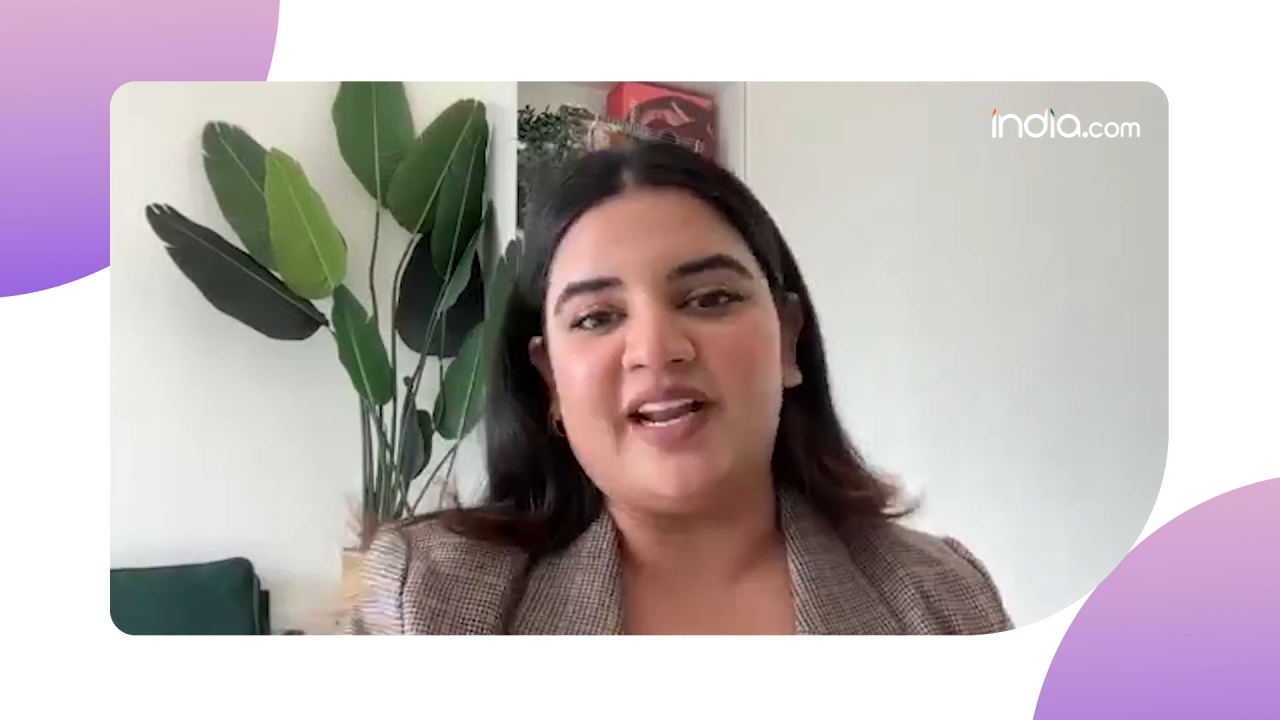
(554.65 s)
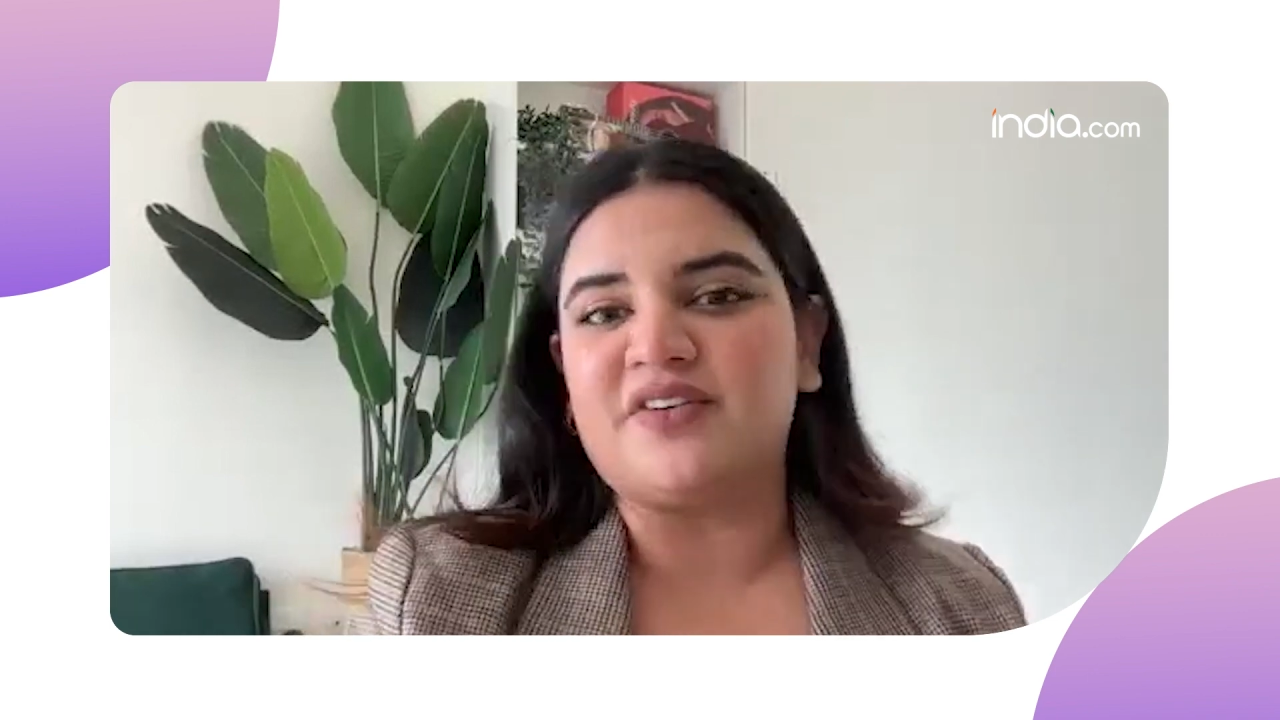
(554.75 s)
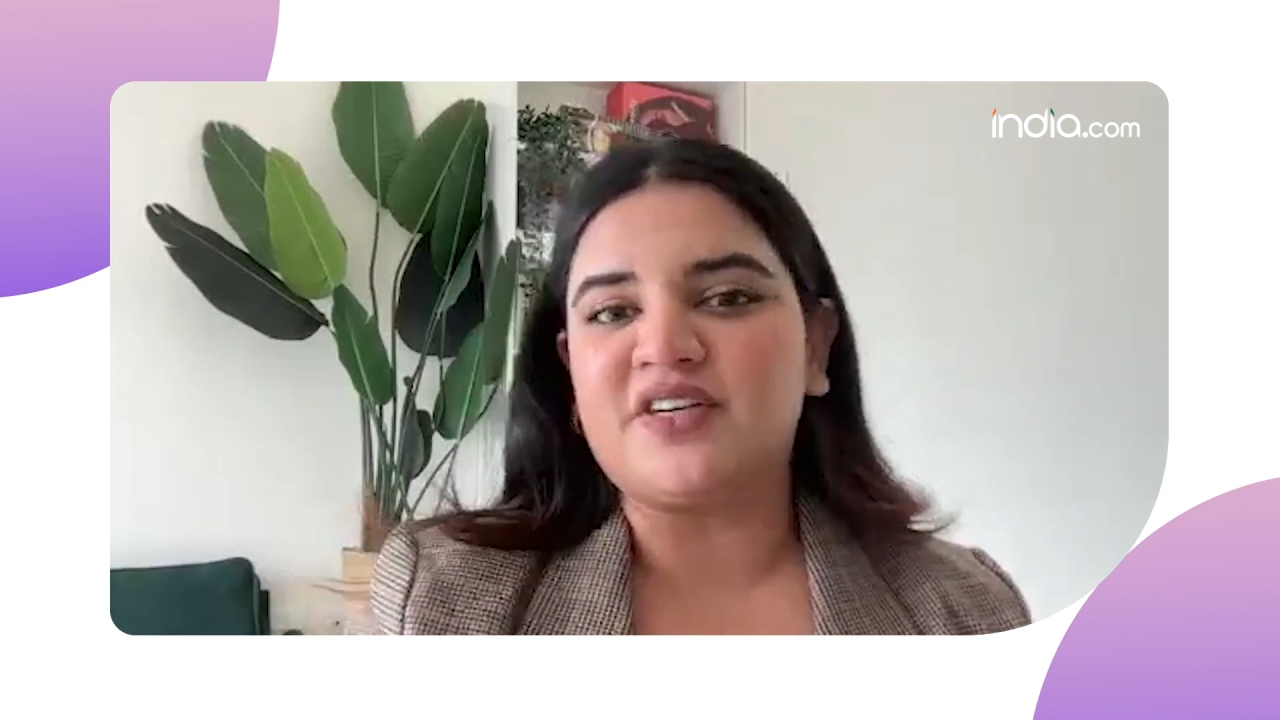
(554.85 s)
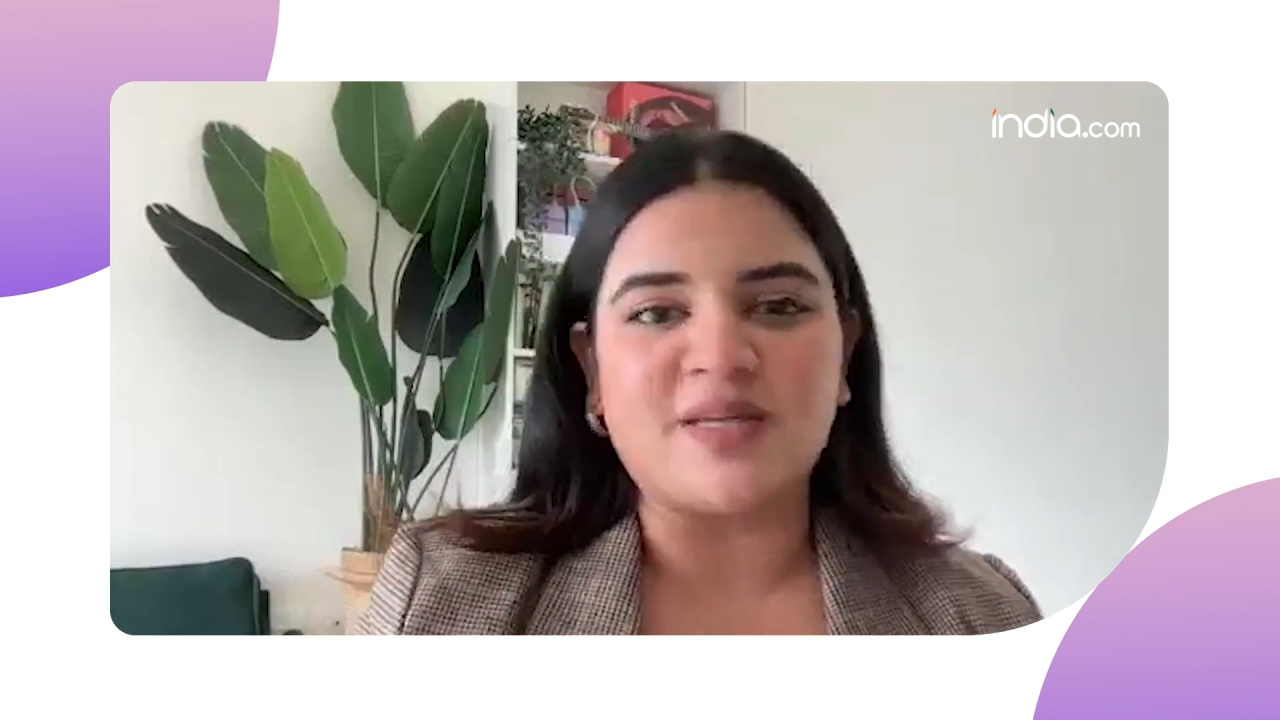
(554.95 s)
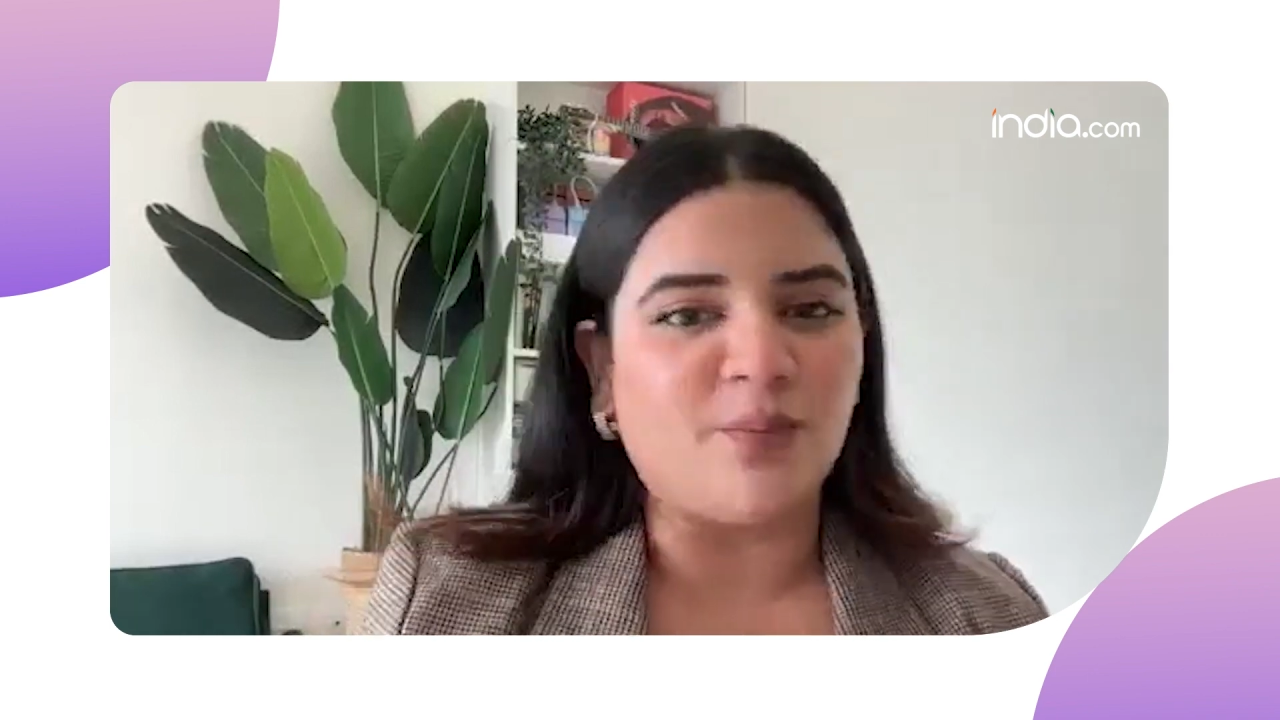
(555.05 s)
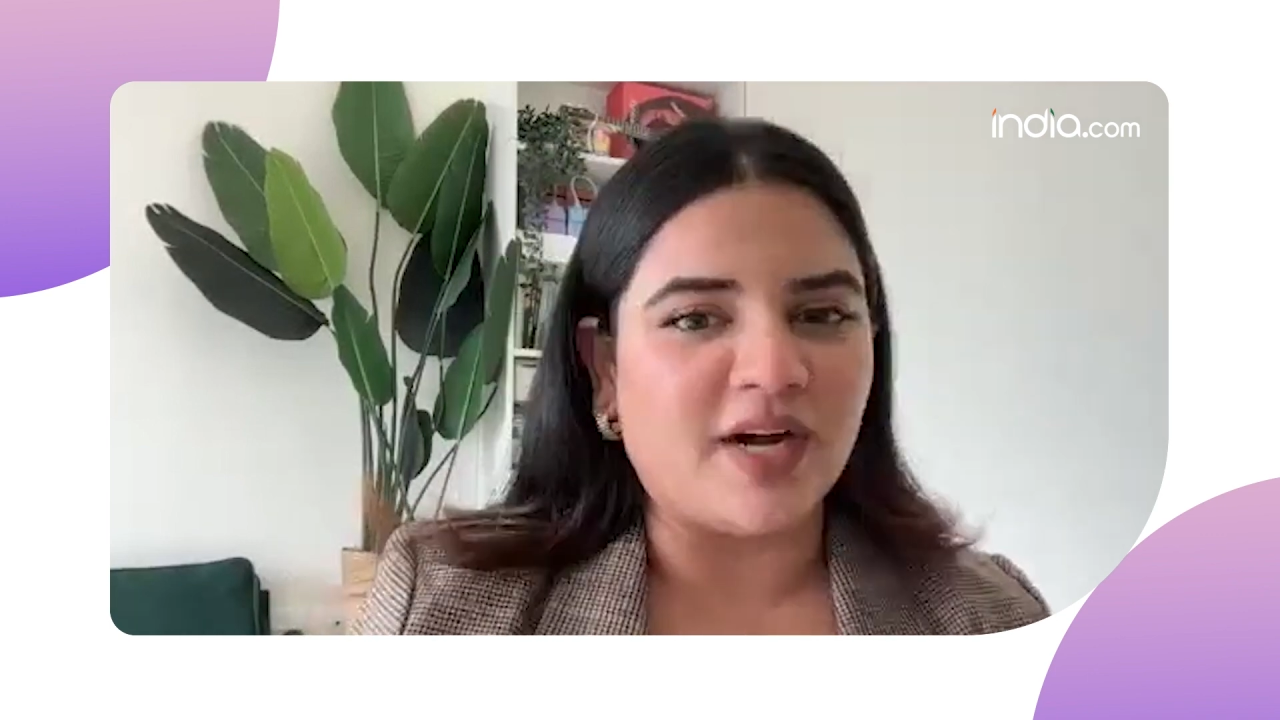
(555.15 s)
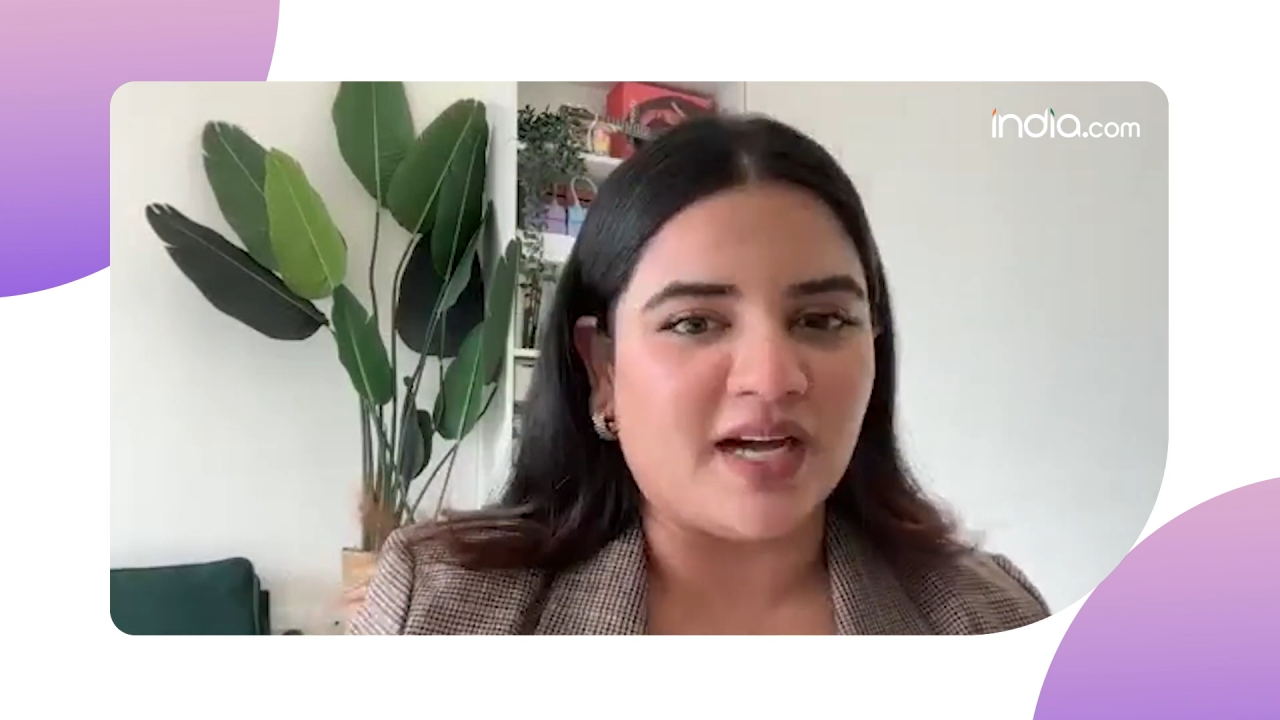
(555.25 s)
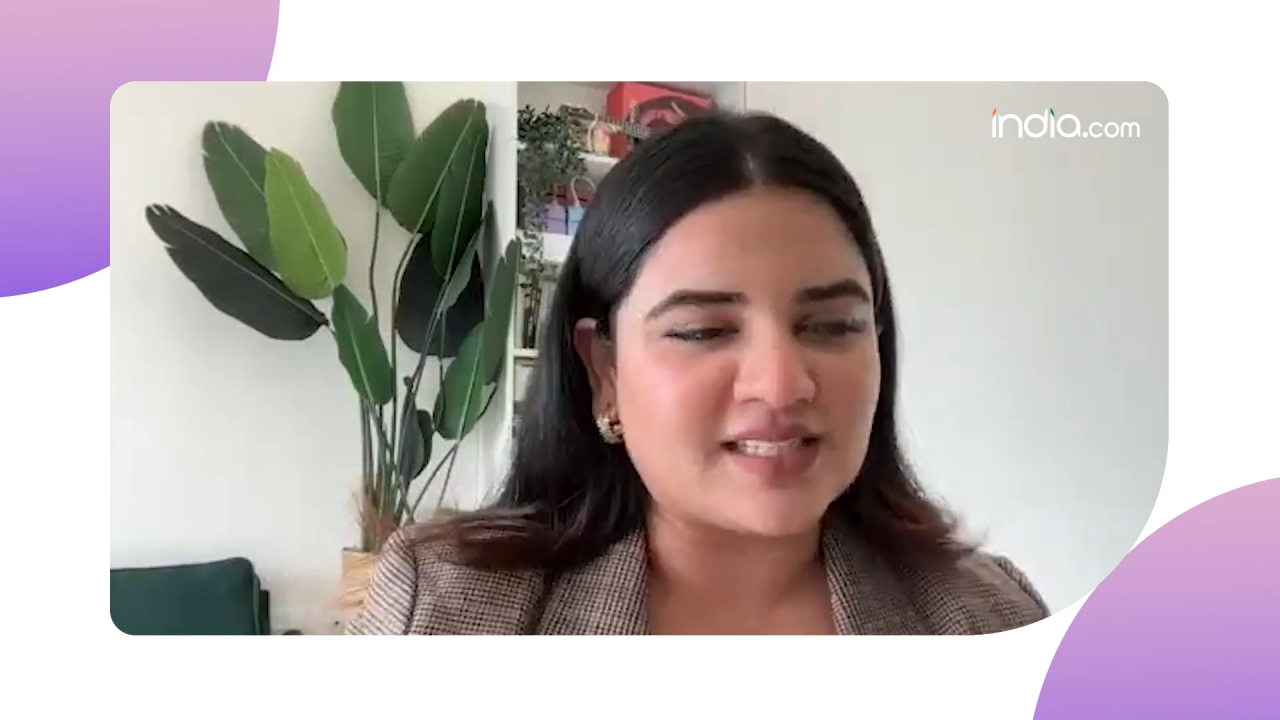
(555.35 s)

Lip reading: whenever someone